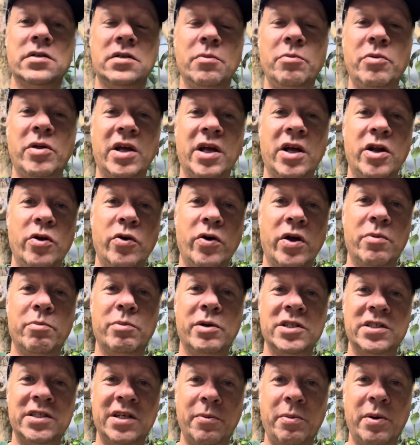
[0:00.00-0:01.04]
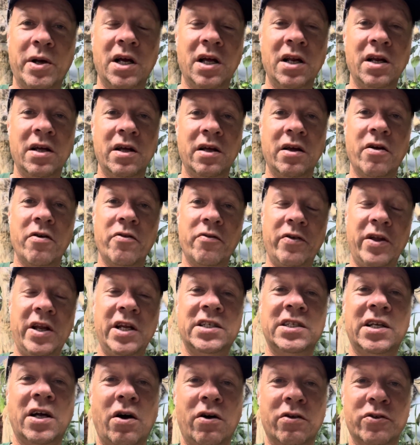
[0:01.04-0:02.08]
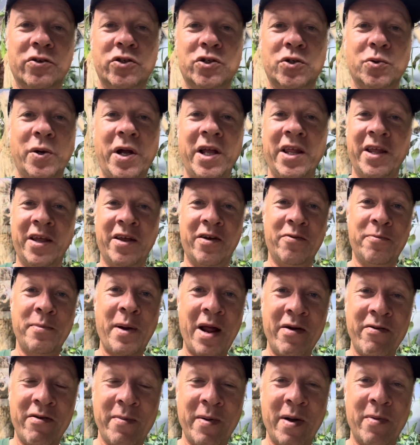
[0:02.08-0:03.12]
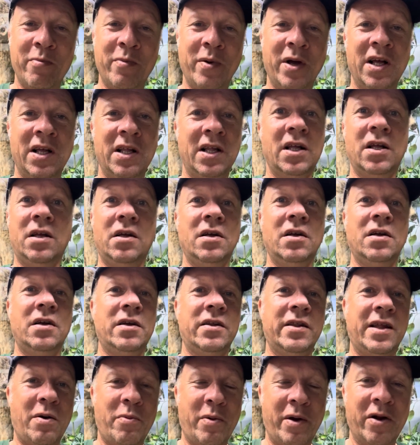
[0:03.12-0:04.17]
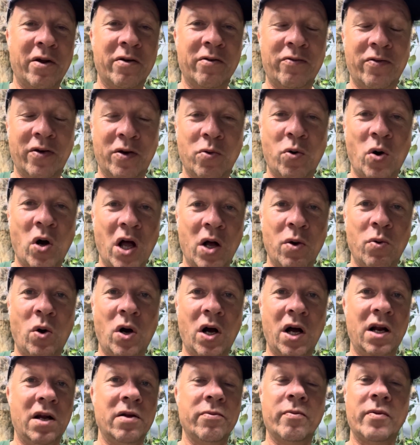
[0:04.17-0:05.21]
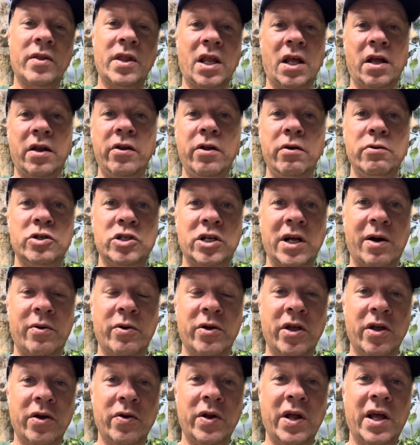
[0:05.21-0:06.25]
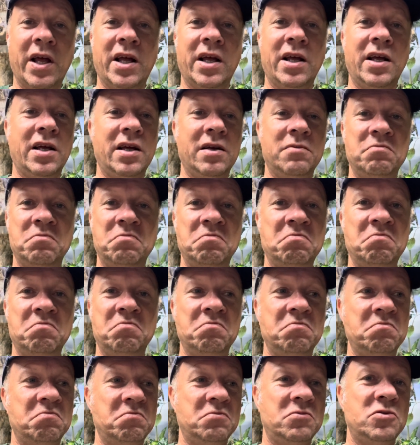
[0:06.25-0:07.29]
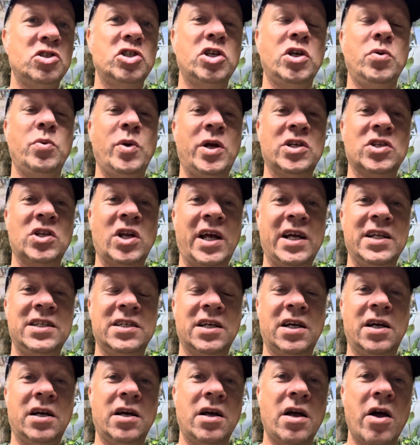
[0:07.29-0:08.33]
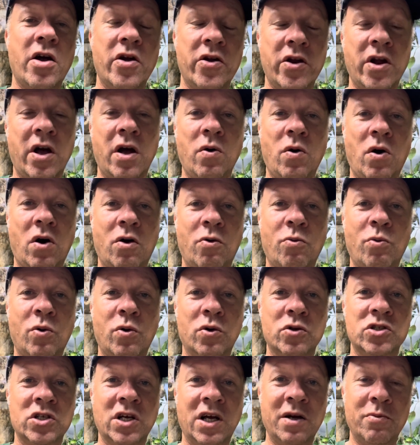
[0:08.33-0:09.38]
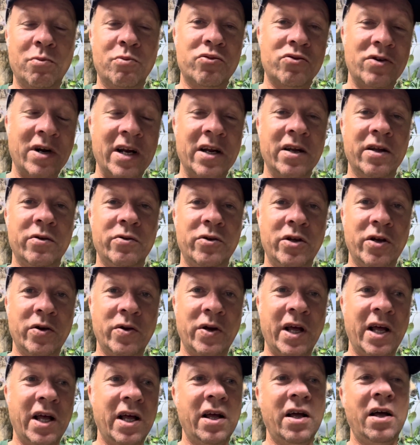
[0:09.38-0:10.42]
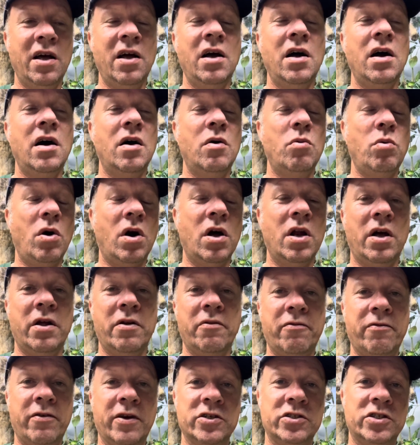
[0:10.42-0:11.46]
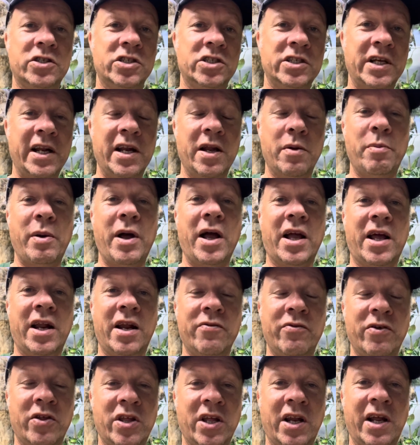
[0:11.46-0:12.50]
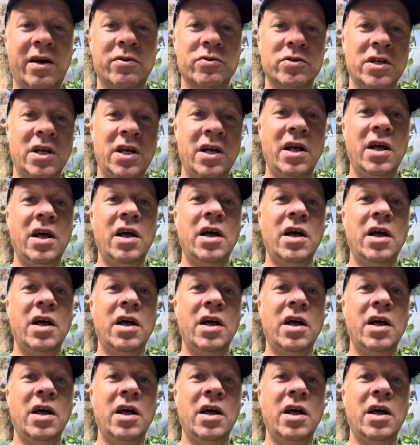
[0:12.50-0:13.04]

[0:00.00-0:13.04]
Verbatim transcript: something annoying but typical. Finished that ensuite that you may remember. That went on for quite a while. New shower unit. Two weeks later, no hot water. Brand new unit. What a load of fuss to send it back and everything else.